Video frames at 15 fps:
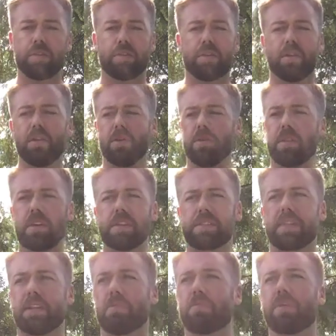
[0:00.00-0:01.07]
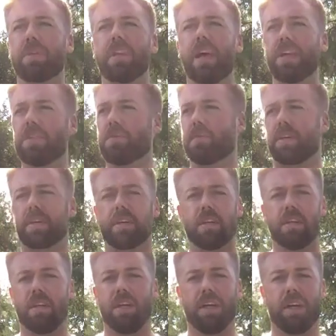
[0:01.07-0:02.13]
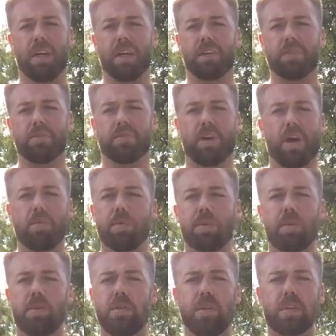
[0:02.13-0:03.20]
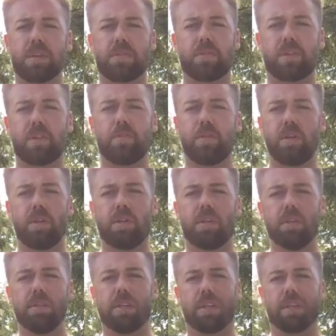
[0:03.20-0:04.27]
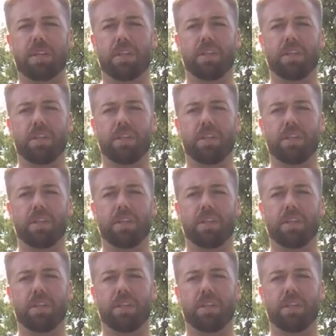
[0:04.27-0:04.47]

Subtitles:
Two, there's a plethora of opportunities for community nursing.